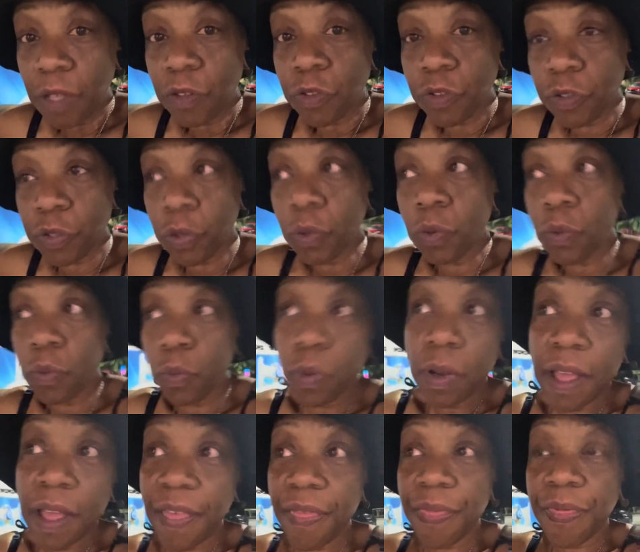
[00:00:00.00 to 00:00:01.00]
to
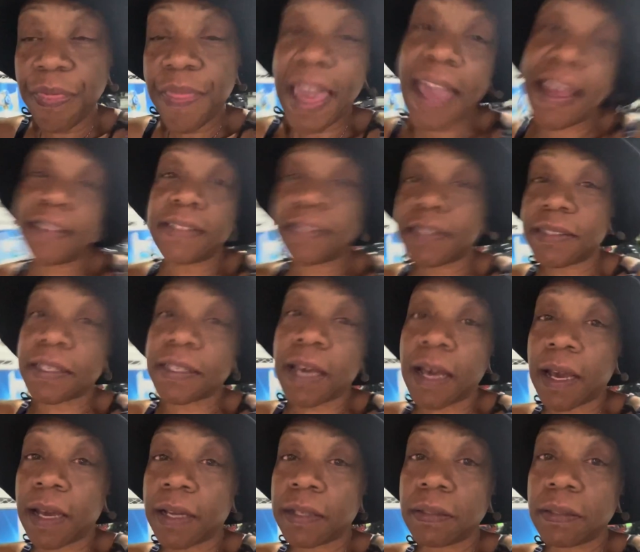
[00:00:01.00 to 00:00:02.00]
that
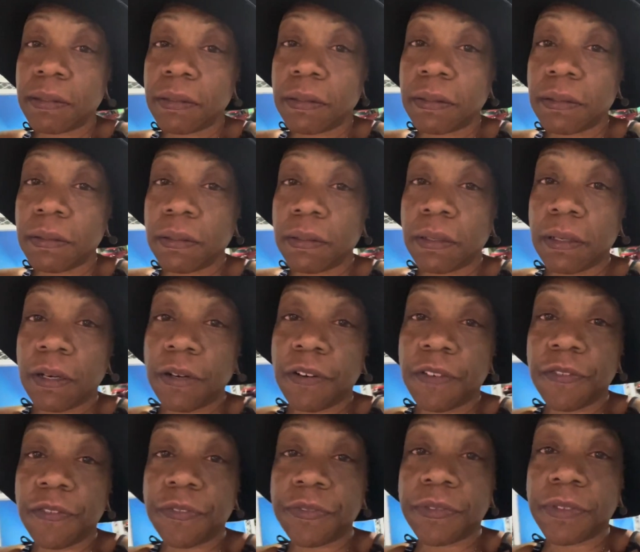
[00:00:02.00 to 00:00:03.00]
side
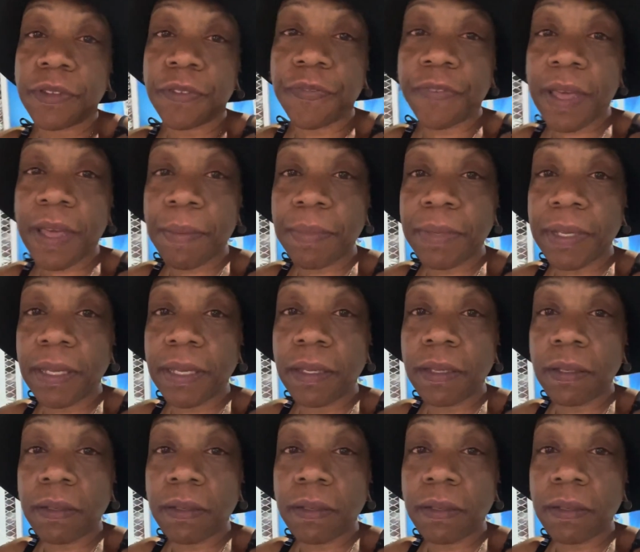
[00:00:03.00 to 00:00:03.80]
of the family.